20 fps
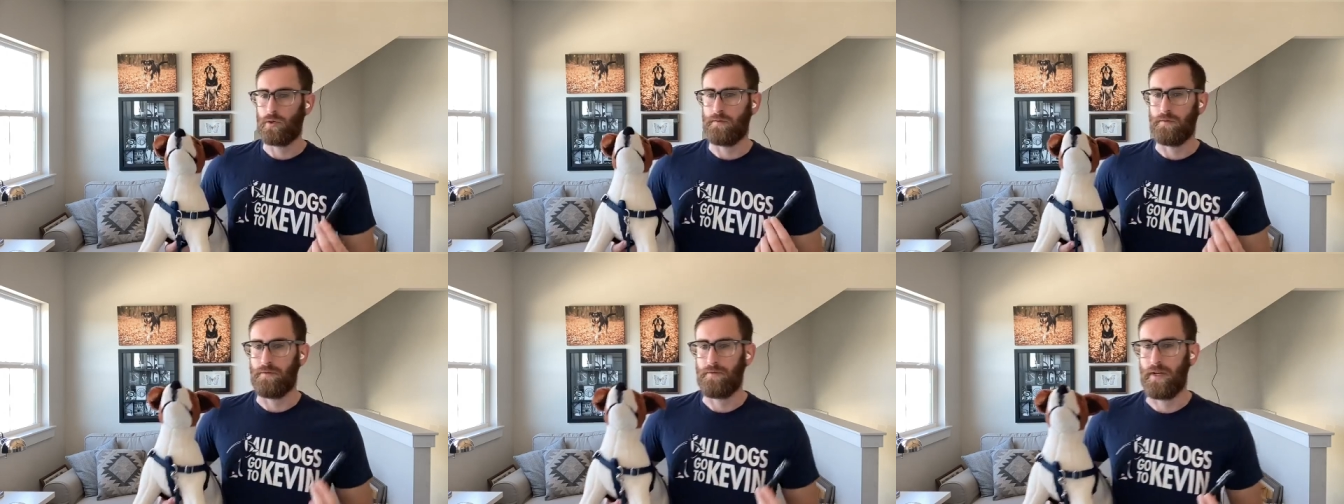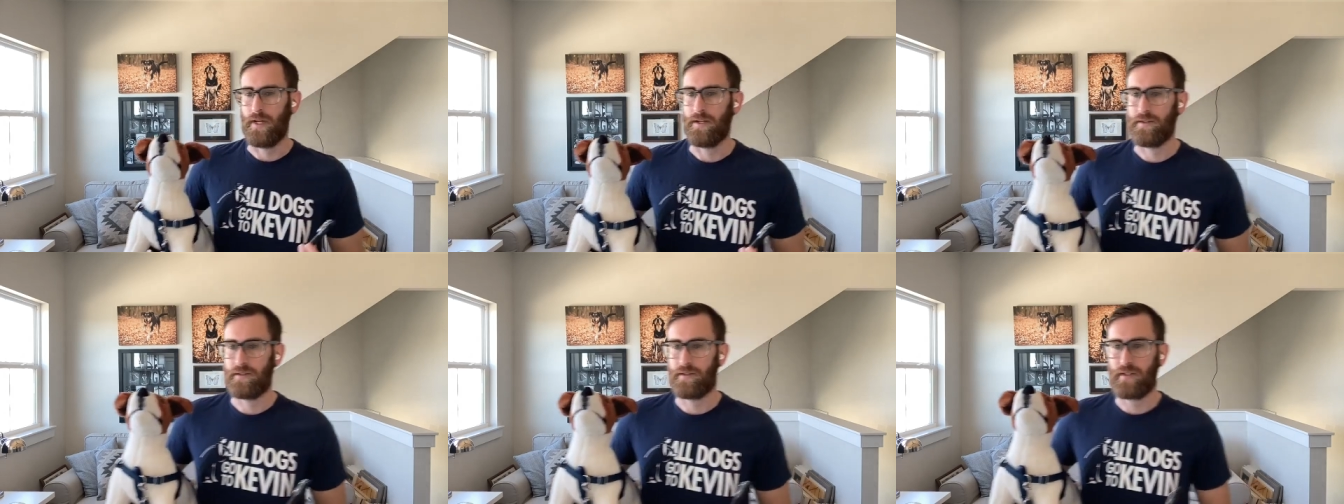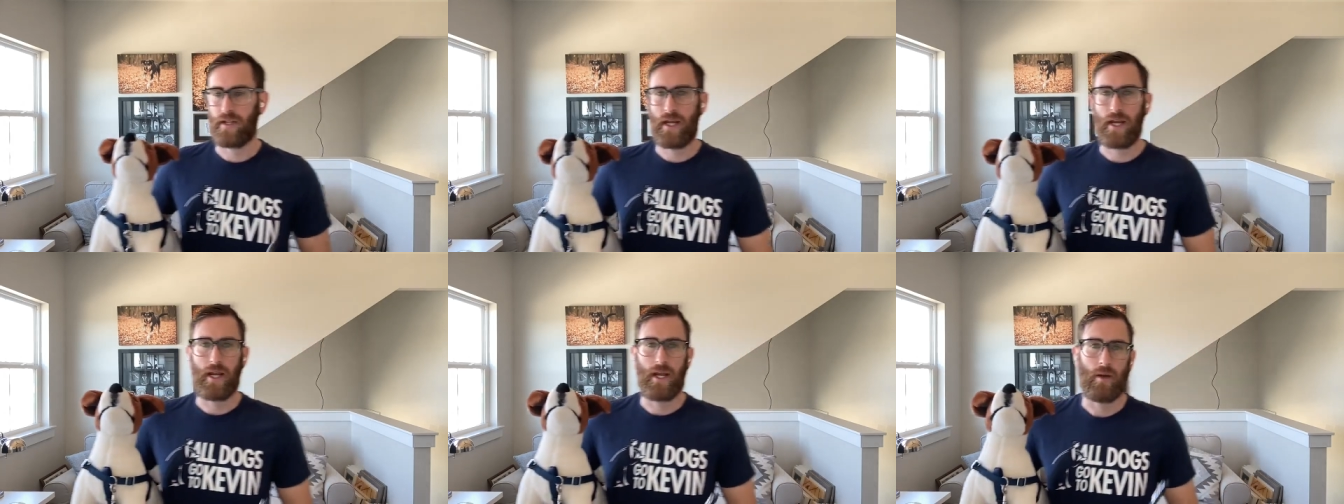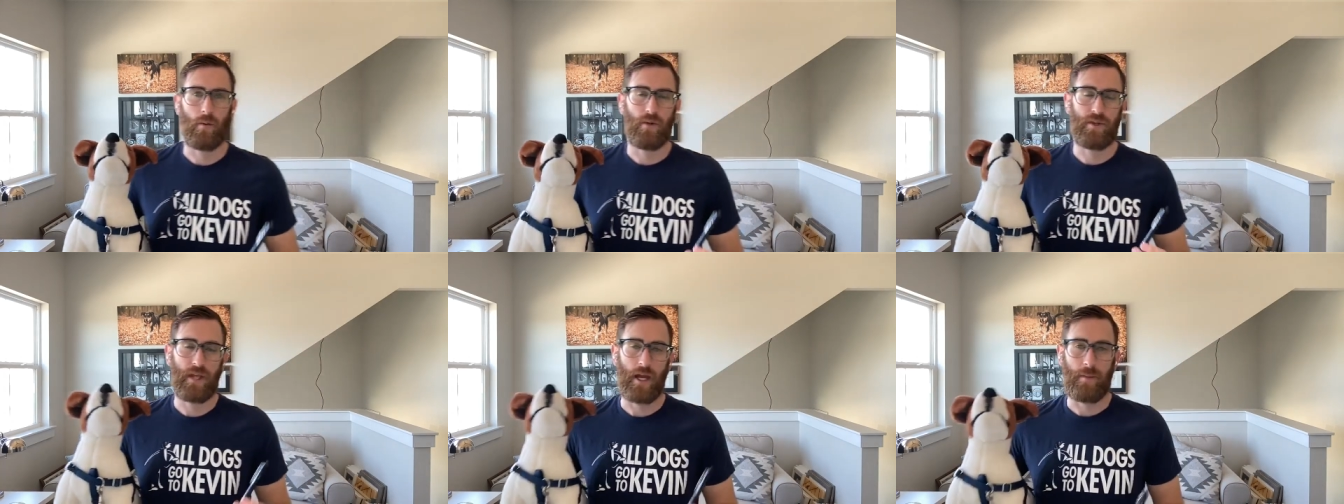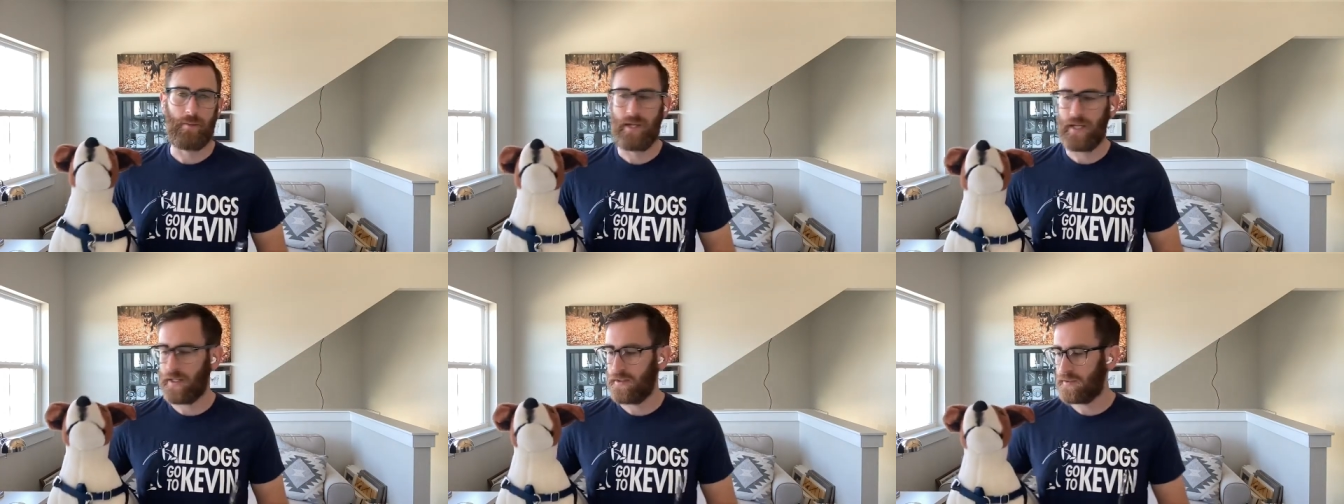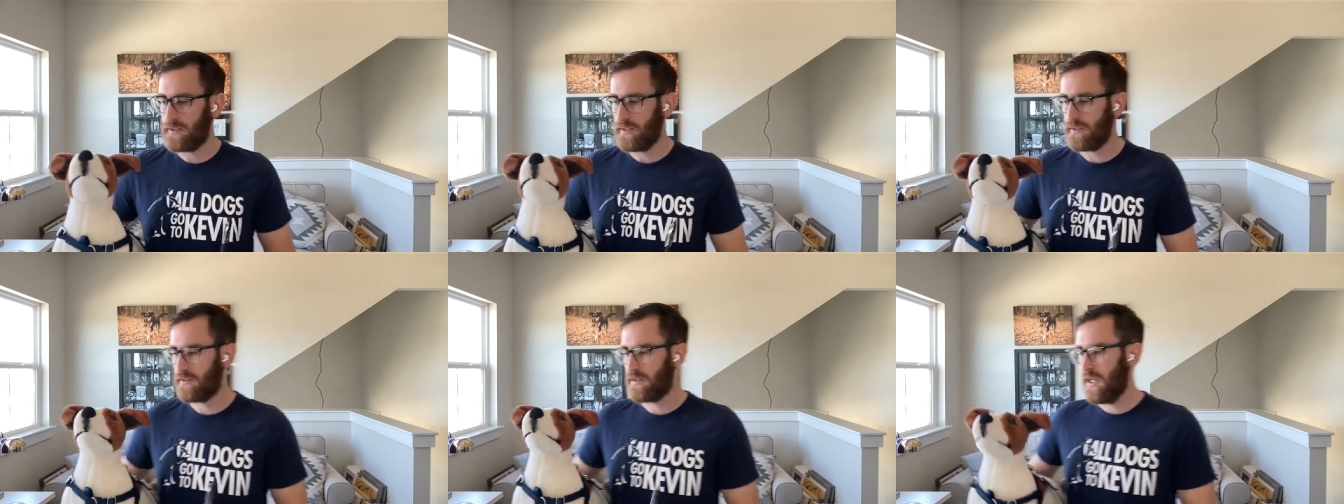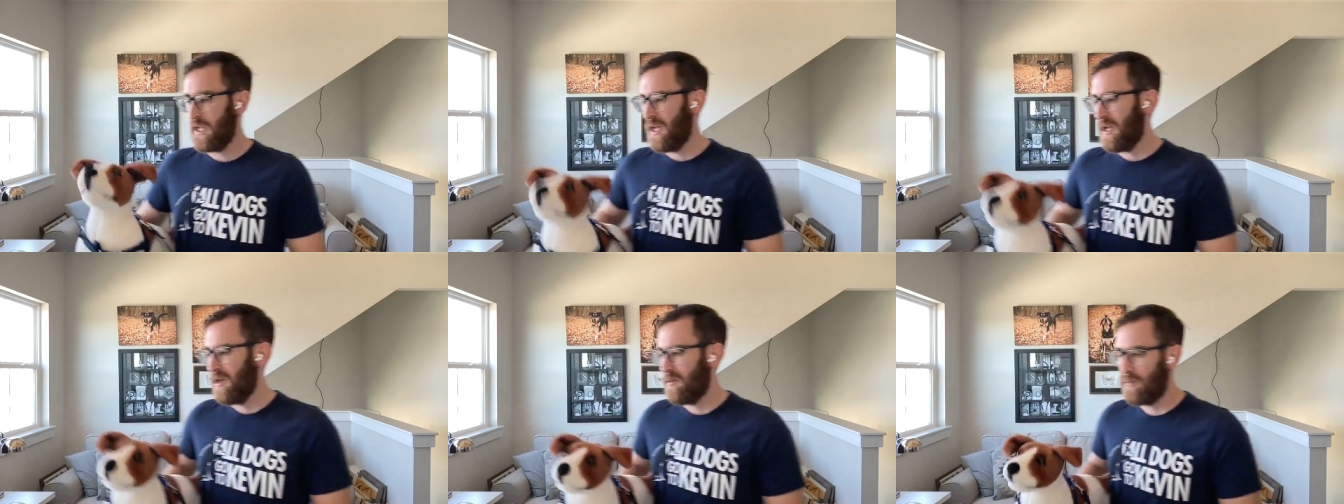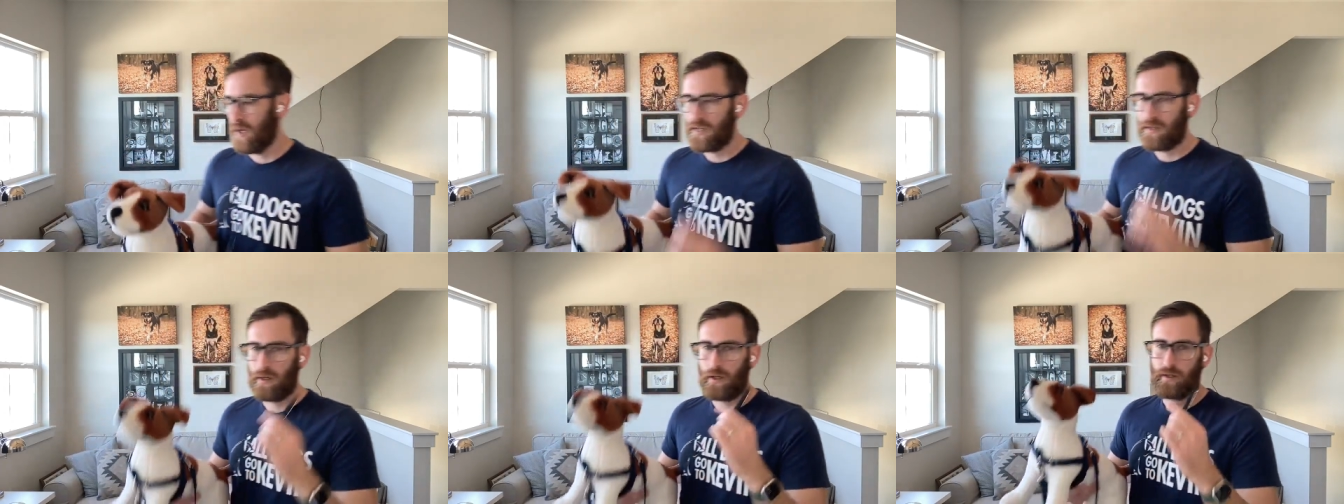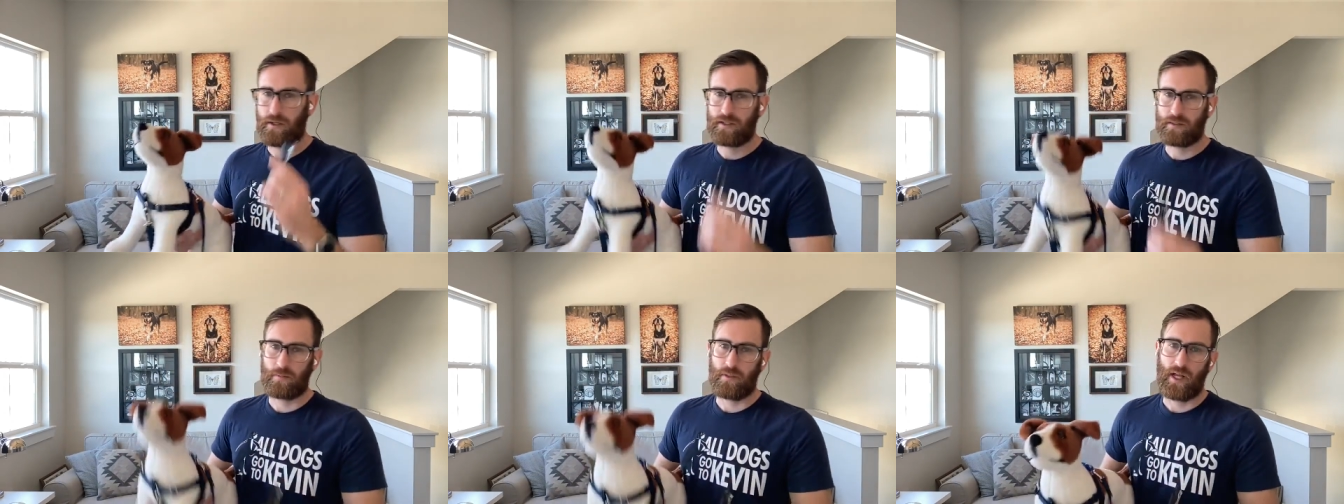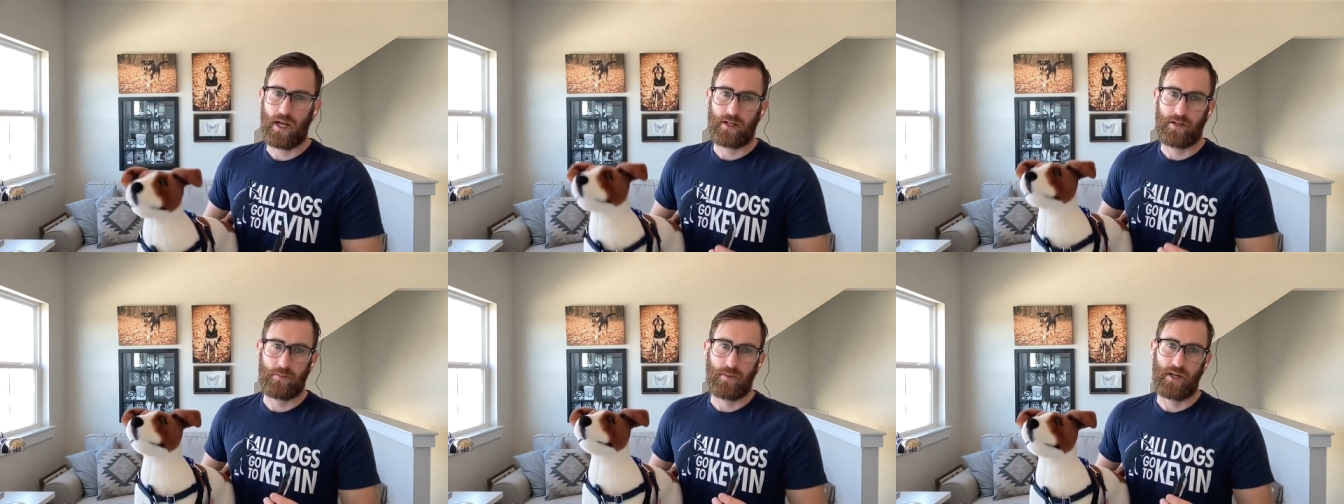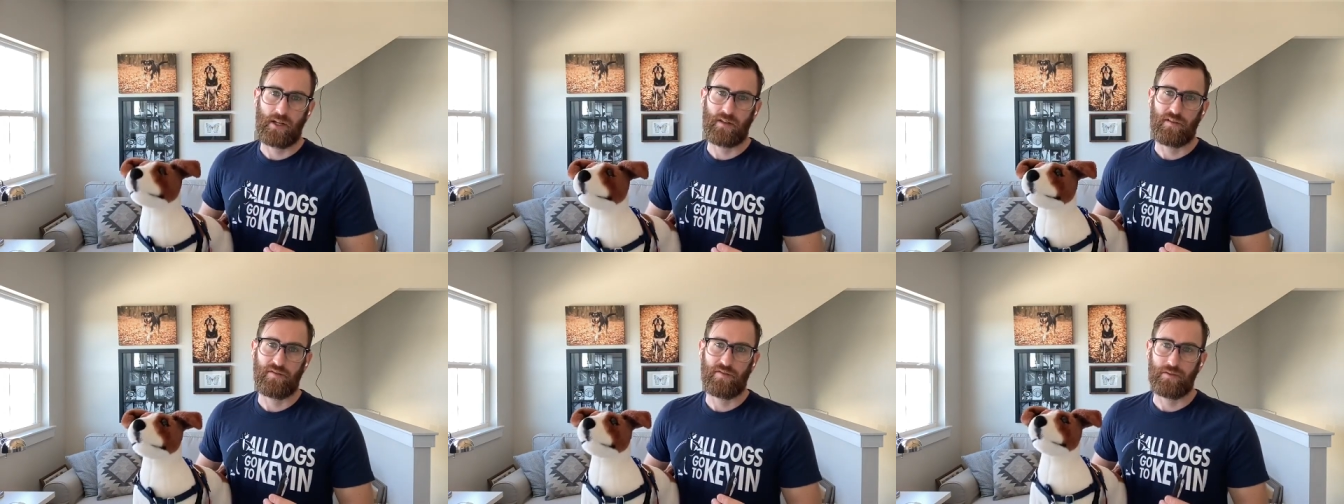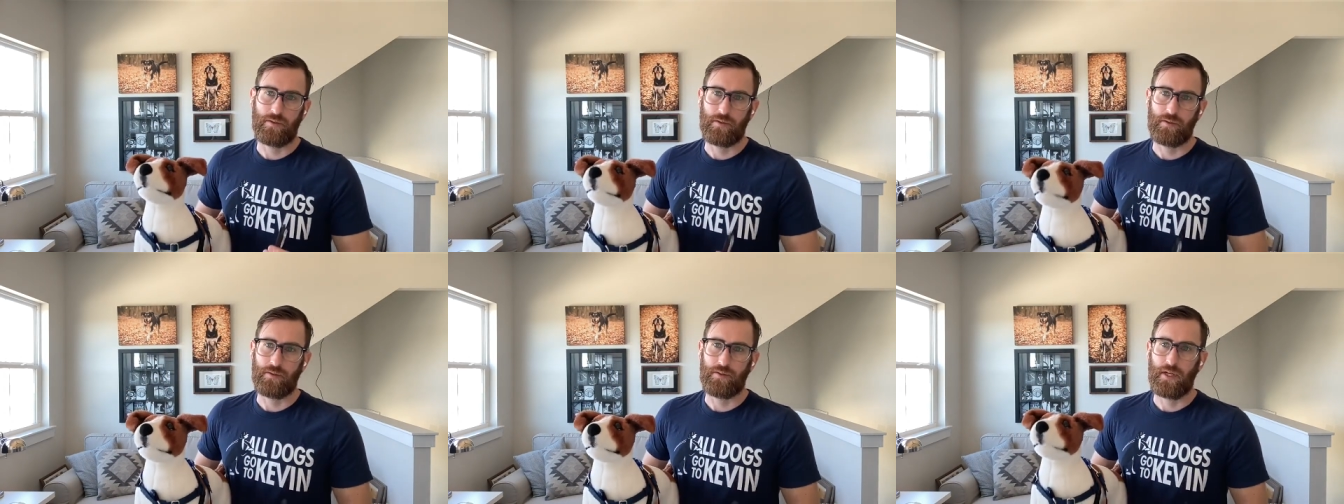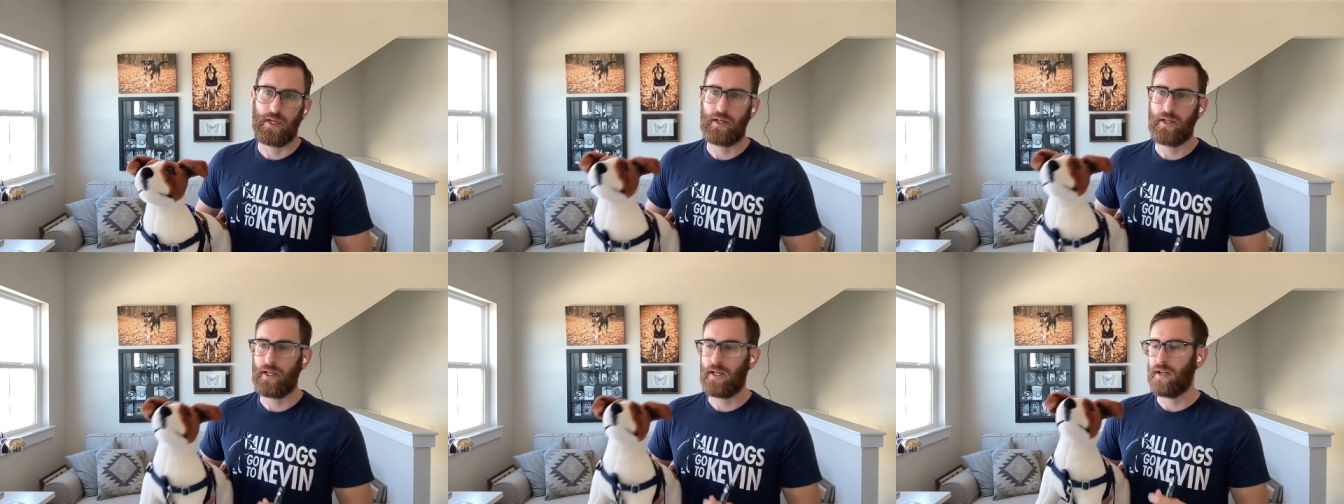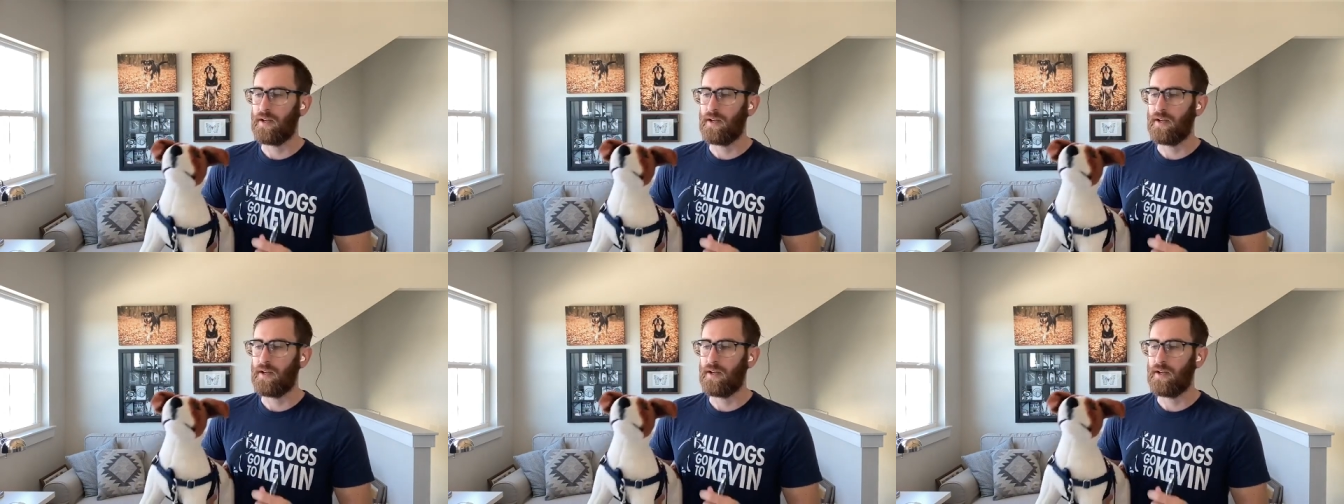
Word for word: order of events. And what that means is my dog is blinded by the food.